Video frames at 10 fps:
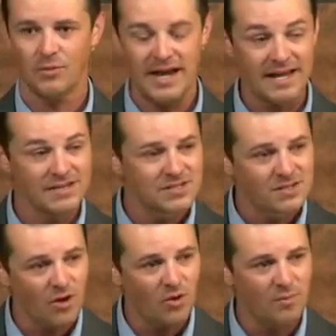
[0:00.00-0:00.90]
When his
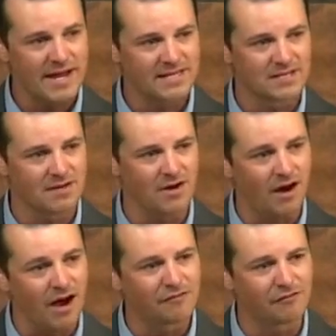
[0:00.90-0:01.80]
soul makes an
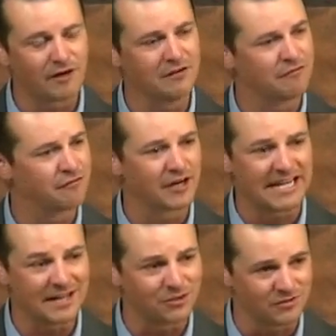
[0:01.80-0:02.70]
offering for
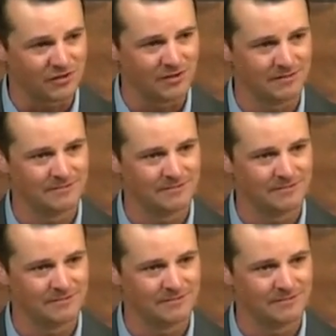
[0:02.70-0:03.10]
guilt,